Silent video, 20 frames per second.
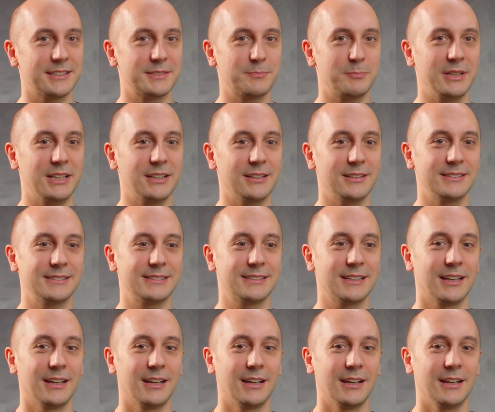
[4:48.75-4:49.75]
it's because
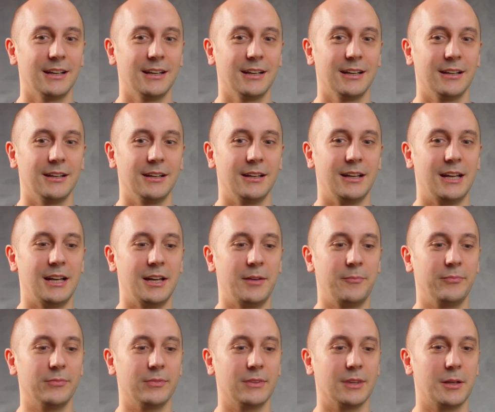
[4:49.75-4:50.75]

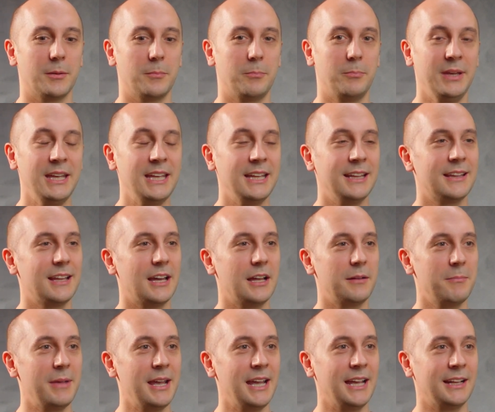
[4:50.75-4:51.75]
being
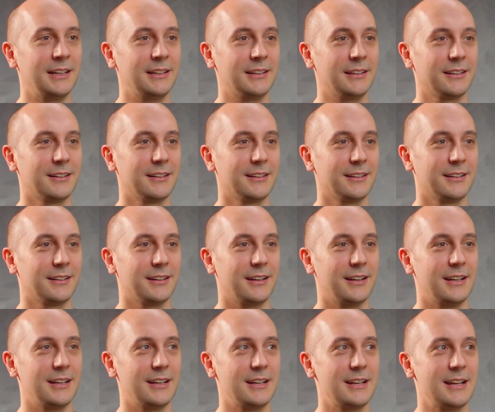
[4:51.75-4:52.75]
that man
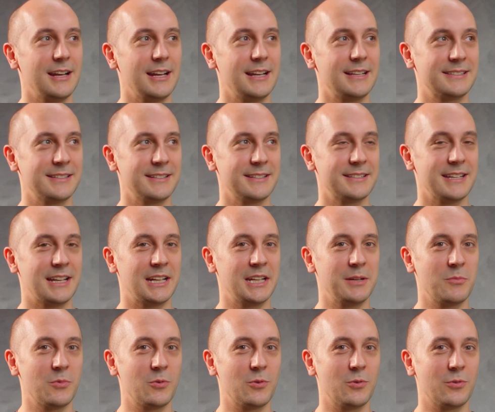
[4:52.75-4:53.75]
isn't
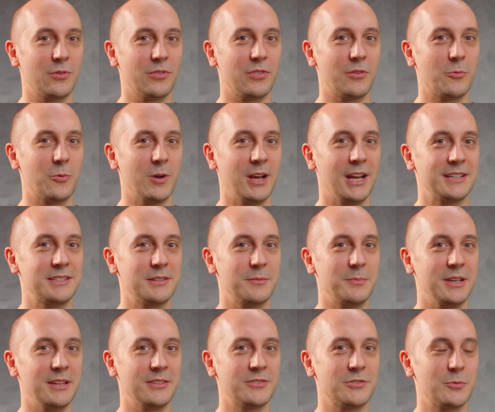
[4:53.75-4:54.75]
anymore the way to
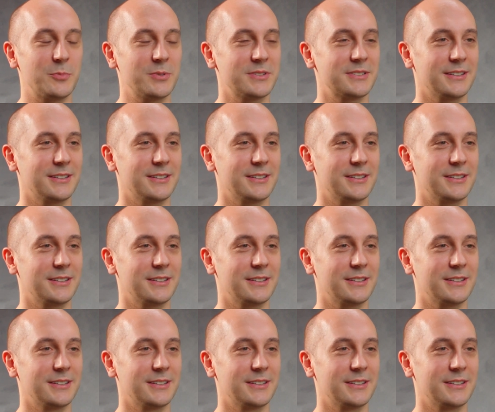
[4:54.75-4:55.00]
be super